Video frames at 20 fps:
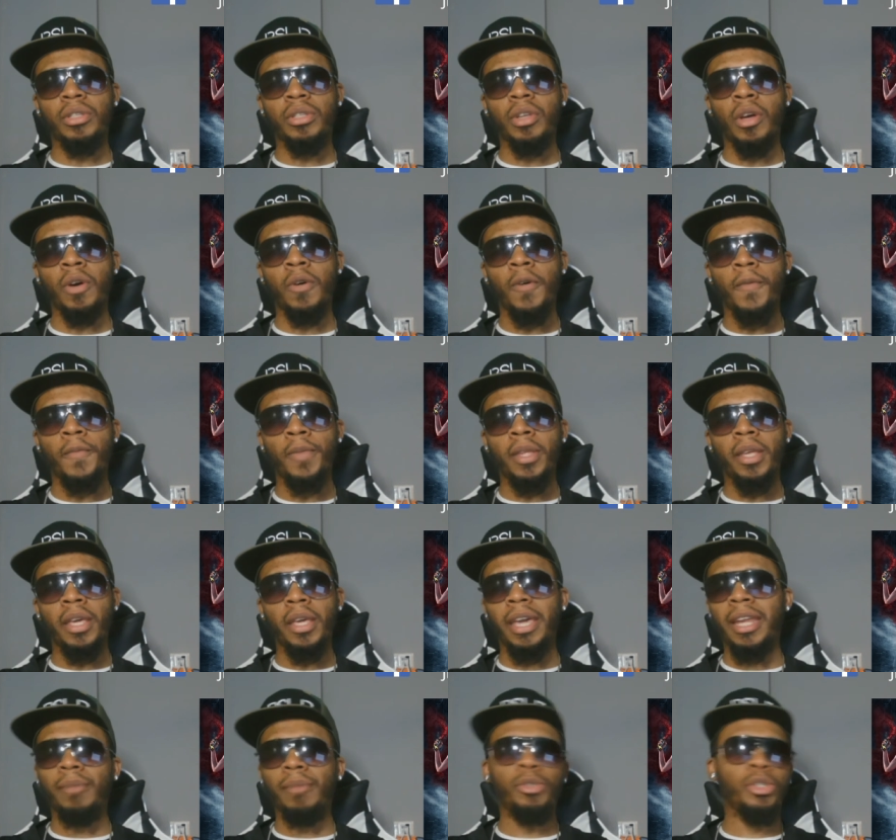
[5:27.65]
So,
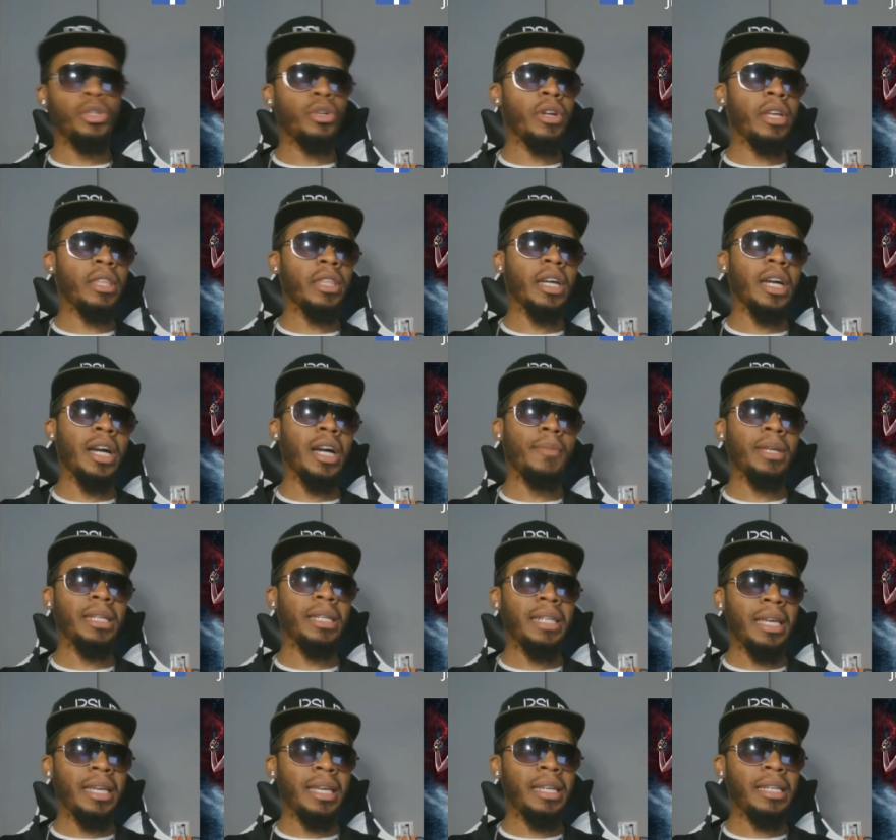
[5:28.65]
and I'm sure in the coming
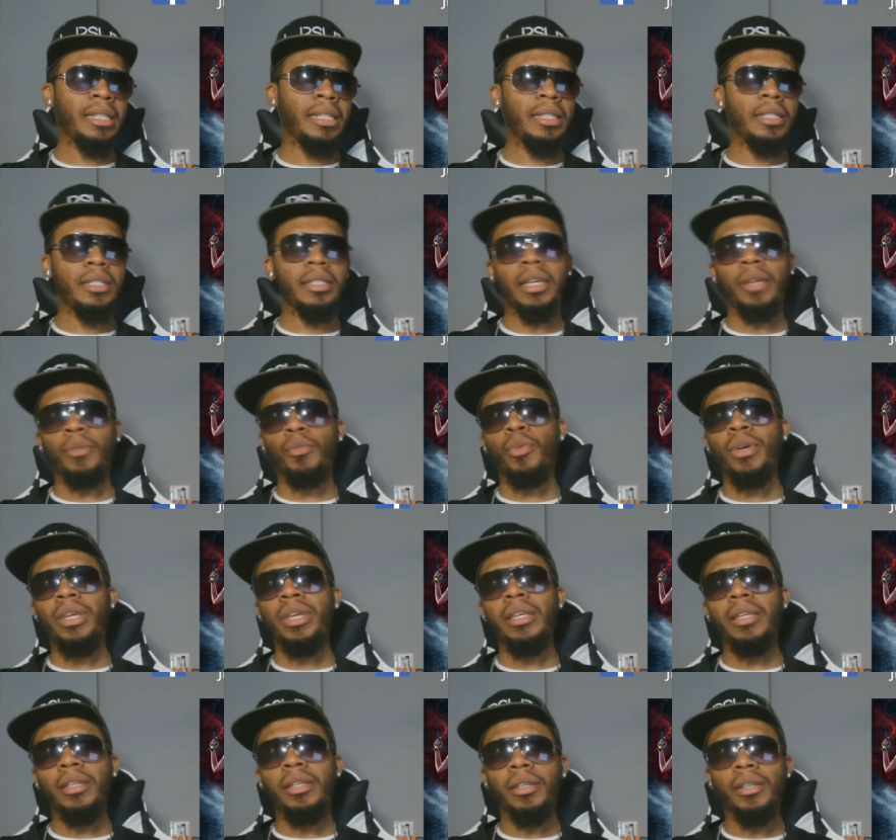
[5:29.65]
day and
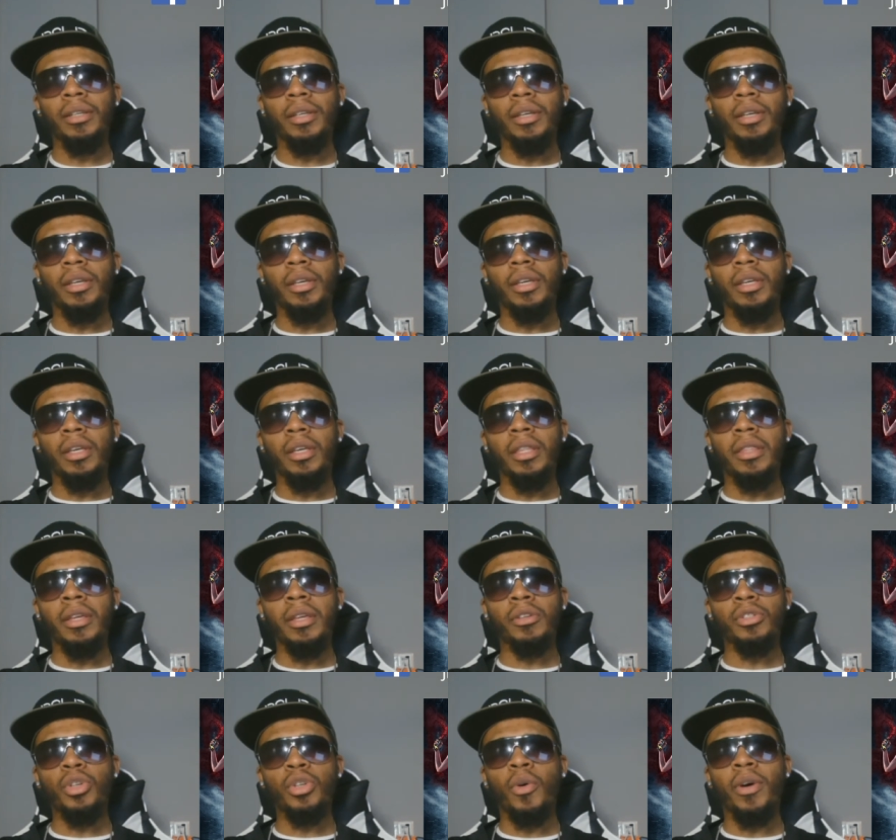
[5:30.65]
week,
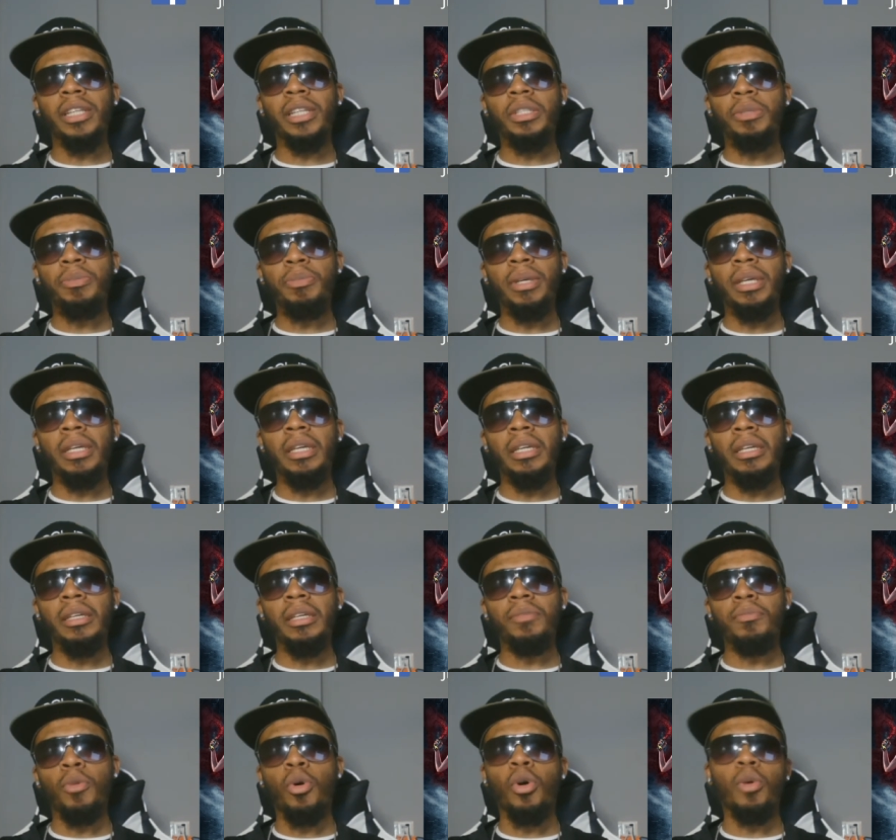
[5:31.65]
there's going to be
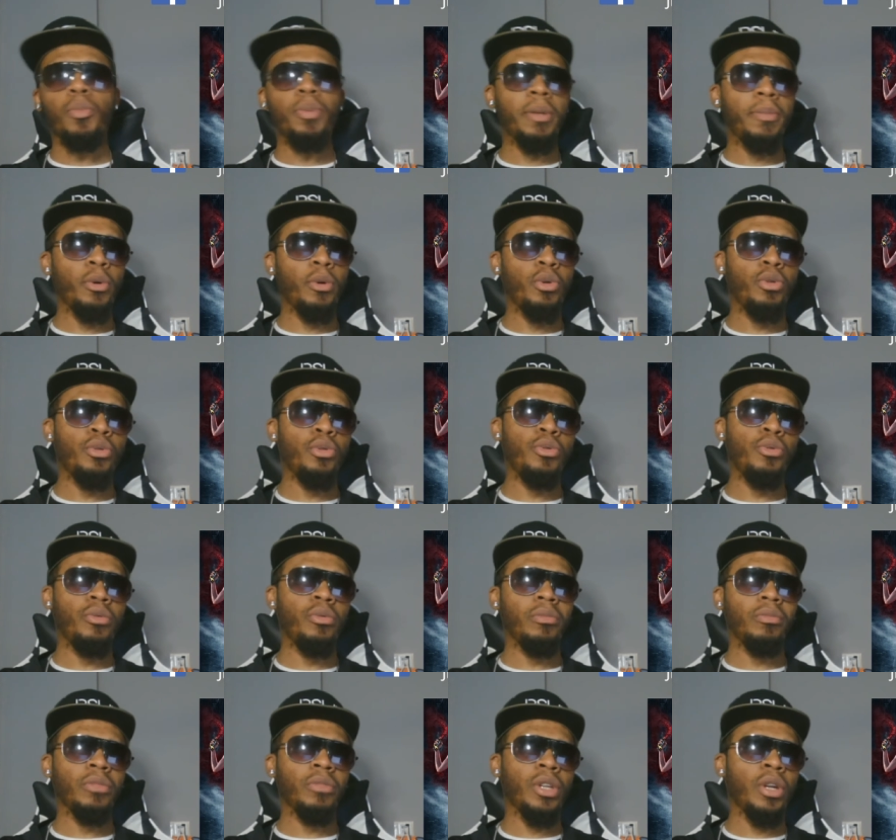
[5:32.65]
more people who
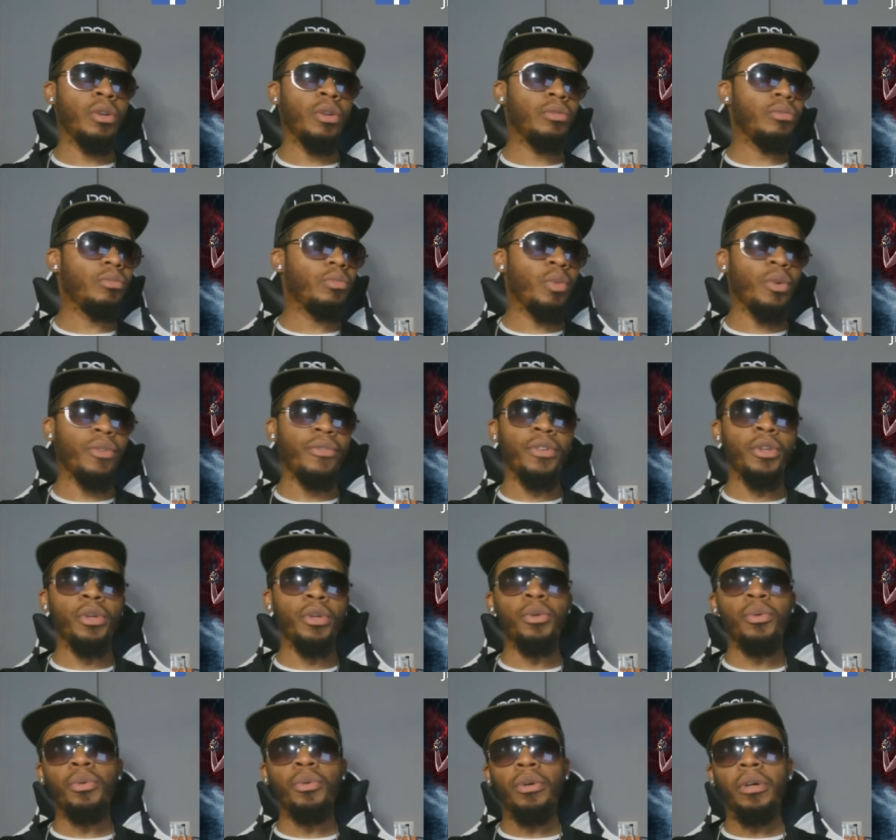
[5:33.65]
you know
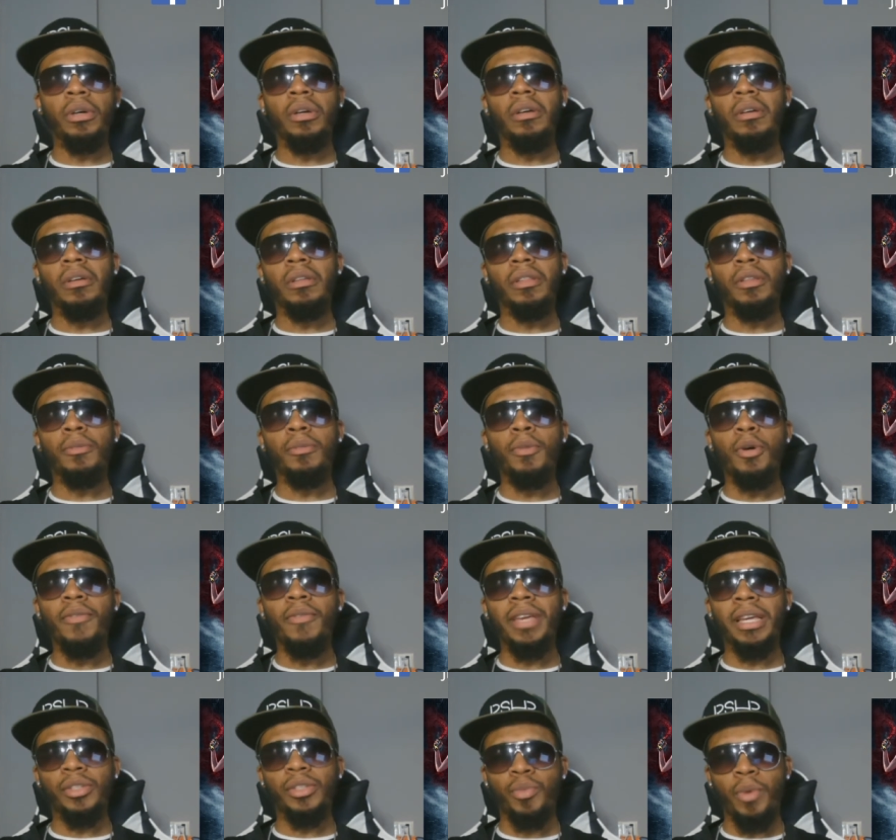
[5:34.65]
review the
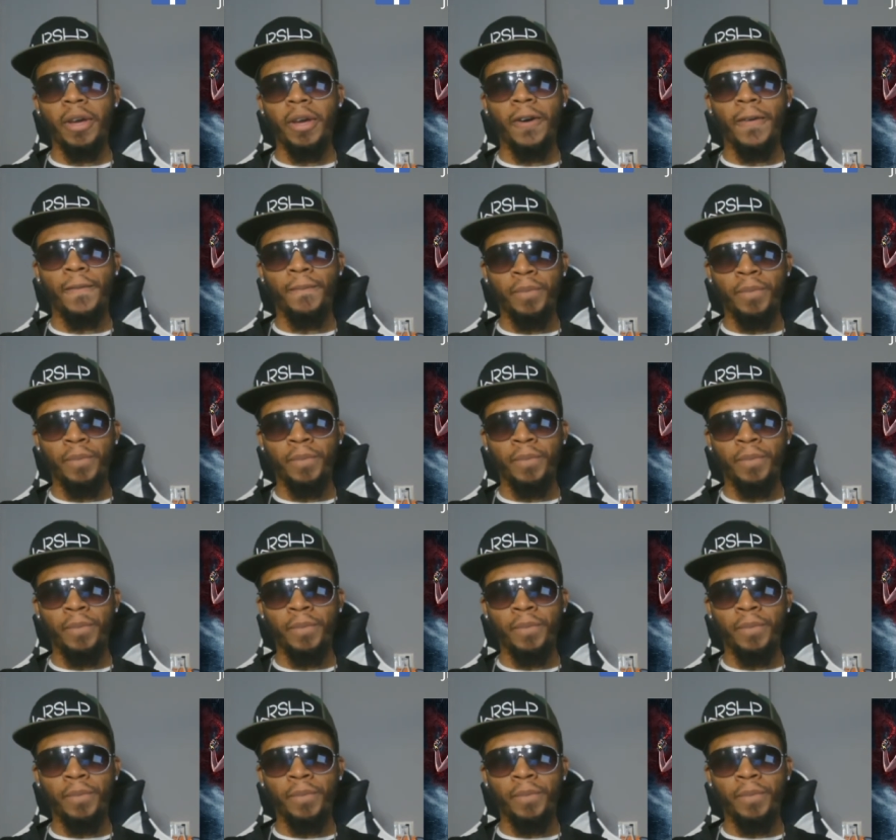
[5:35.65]
movie as well.